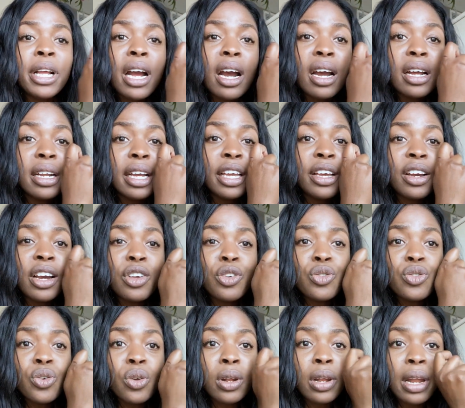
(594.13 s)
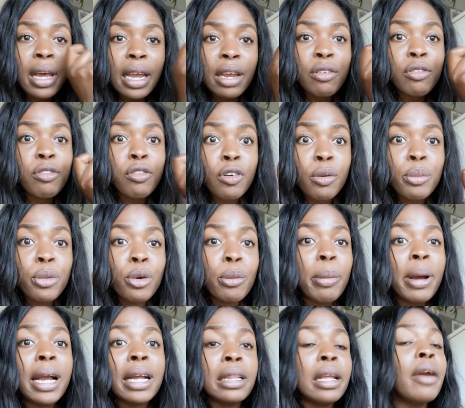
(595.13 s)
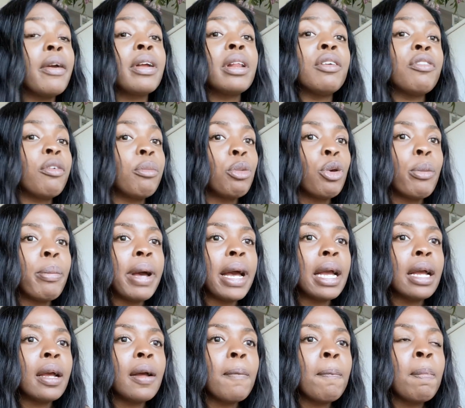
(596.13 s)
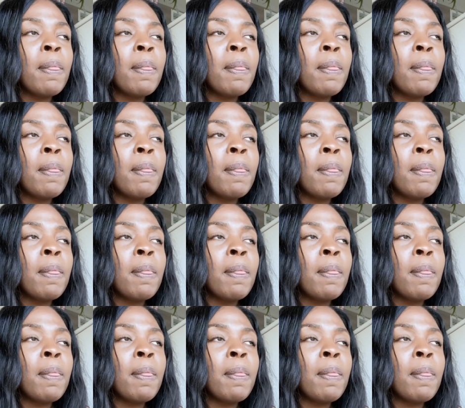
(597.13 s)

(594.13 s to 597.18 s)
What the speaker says: card that you can use online from your bank, directly from your bank.